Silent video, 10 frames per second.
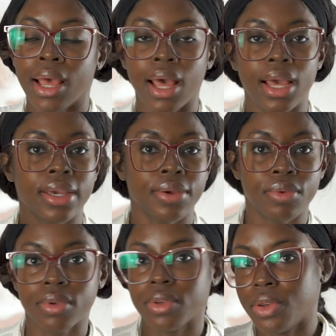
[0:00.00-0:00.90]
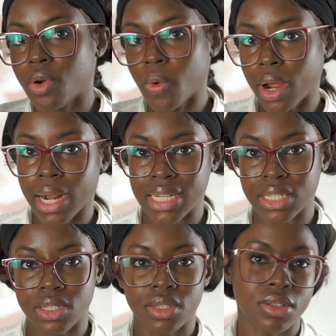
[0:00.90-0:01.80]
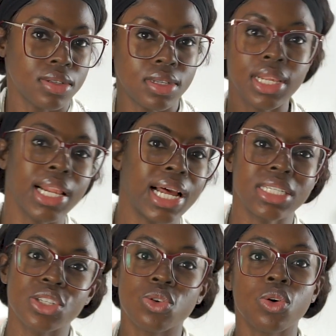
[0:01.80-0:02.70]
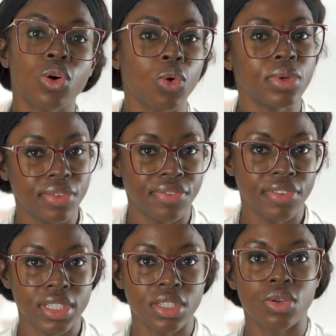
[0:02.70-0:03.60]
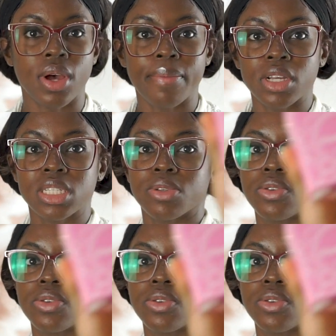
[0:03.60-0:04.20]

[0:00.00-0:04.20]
I don't want glasses. Glasses don't go with the fit, so I'm going to be